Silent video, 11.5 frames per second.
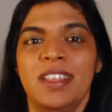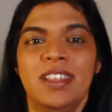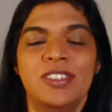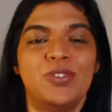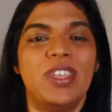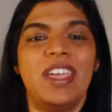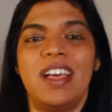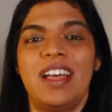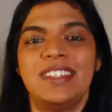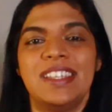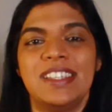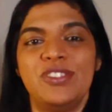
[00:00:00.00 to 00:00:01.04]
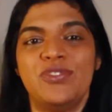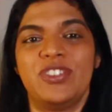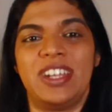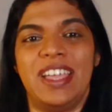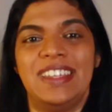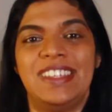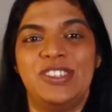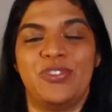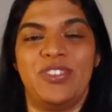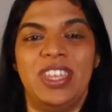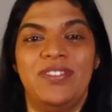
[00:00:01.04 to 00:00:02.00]
So there are tons of varieties
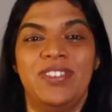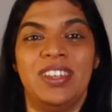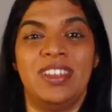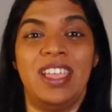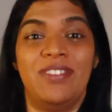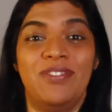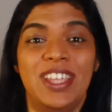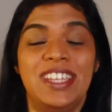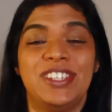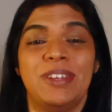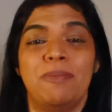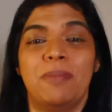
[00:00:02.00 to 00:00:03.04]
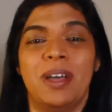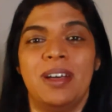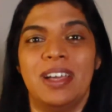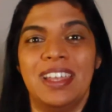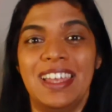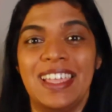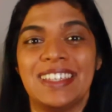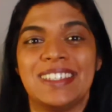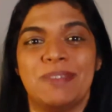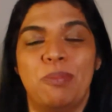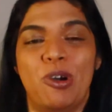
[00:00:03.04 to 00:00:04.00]
of
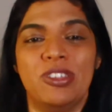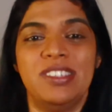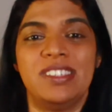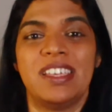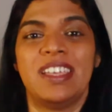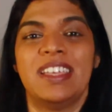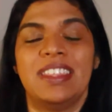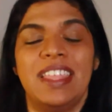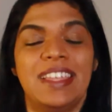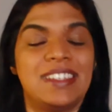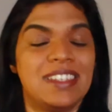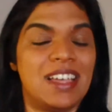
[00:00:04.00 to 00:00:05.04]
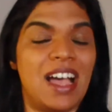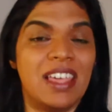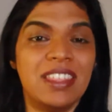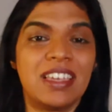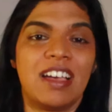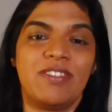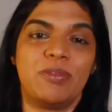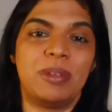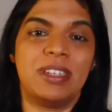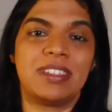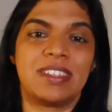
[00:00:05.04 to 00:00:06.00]
inflation-linked bonds that other
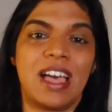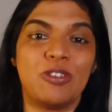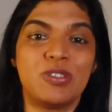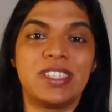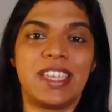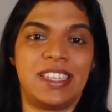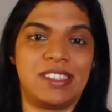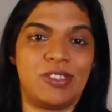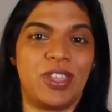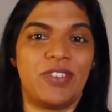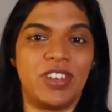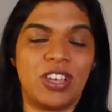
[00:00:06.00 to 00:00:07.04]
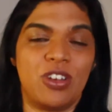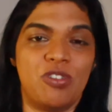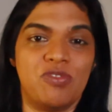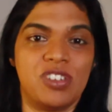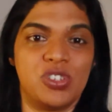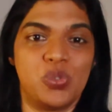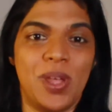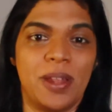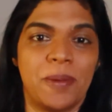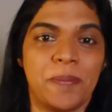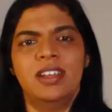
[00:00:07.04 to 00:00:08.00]
governments outside South Africa offer as
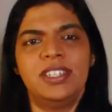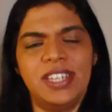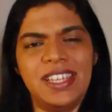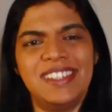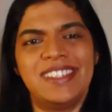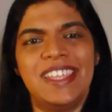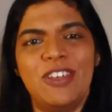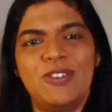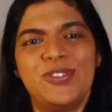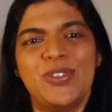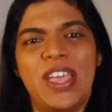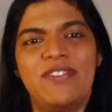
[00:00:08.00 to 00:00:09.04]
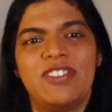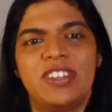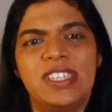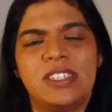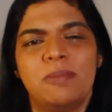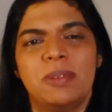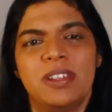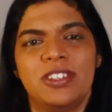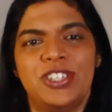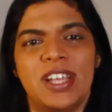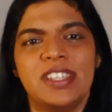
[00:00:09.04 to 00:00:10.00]
well. Shares, they also have a reasonable
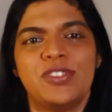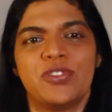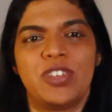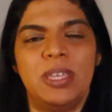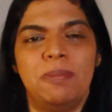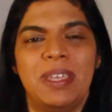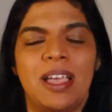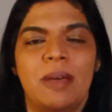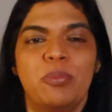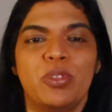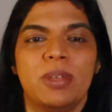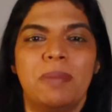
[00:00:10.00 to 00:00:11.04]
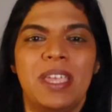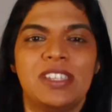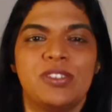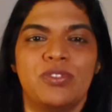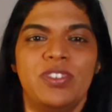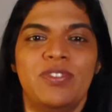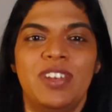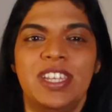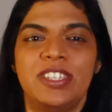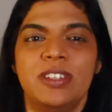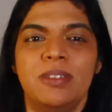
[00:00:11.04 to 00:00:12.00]
chance of keeping up with the pace of
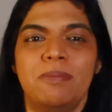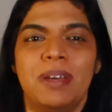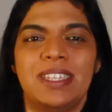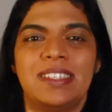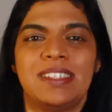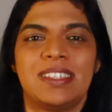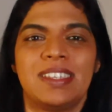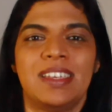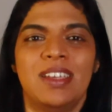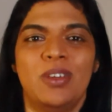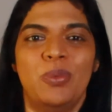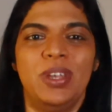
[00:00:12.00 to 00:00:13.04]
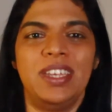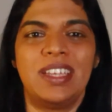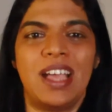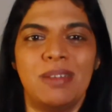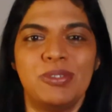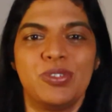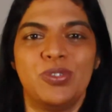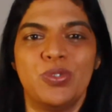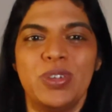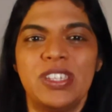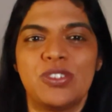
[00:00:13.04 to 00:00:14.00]
inflation, but when it comes to
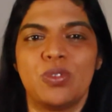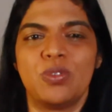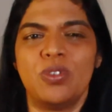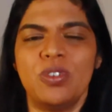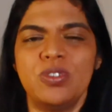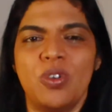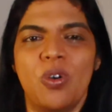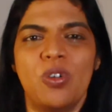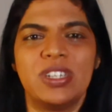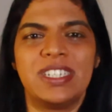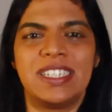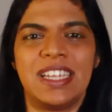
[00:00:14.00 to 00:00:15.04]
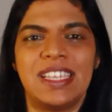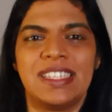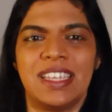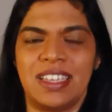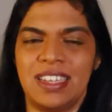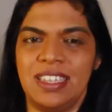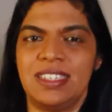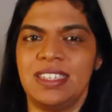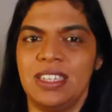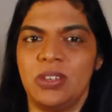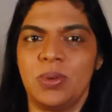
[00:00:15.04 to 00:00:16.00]
doing so, not all shares are
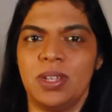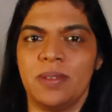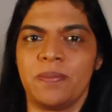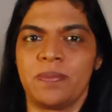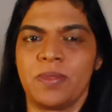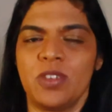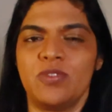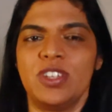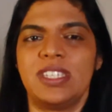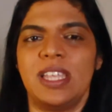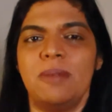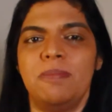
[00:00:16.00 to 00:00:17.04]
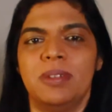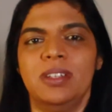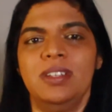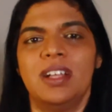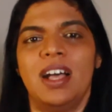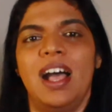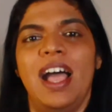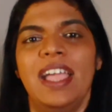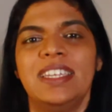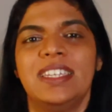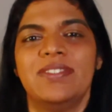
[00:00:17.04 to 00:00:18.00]
created equal. For example,
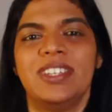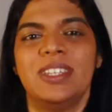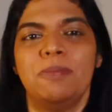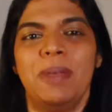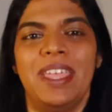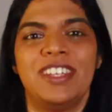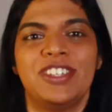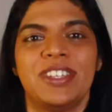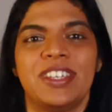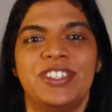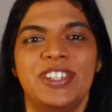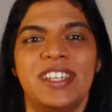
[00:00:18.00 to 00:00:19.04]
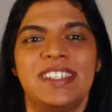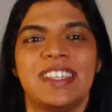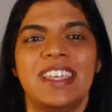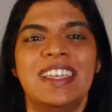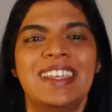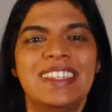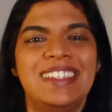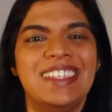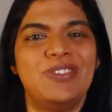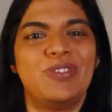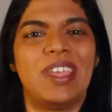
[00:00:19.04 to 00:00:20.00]
high dividend-paying shares
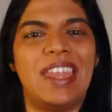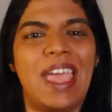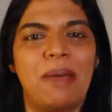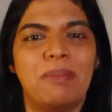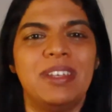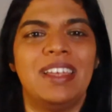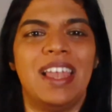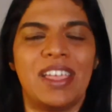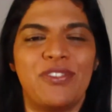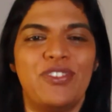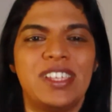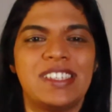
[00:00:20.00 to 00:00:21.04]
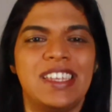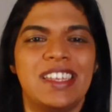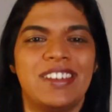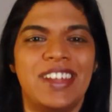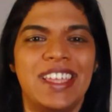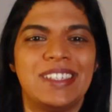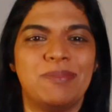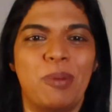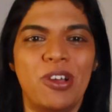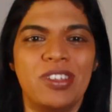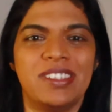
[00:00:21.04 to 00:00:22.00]
tend to get hammered like fixed-rate
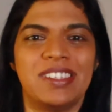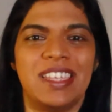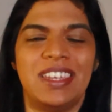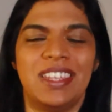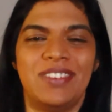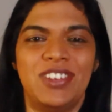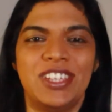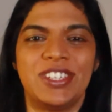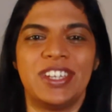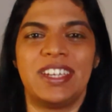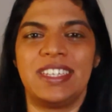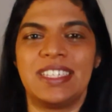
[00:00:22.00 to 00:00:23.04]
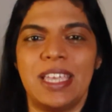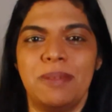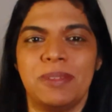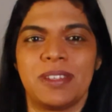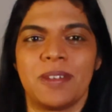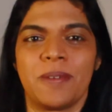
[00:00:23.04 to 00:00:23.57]
bonds in inflationary times.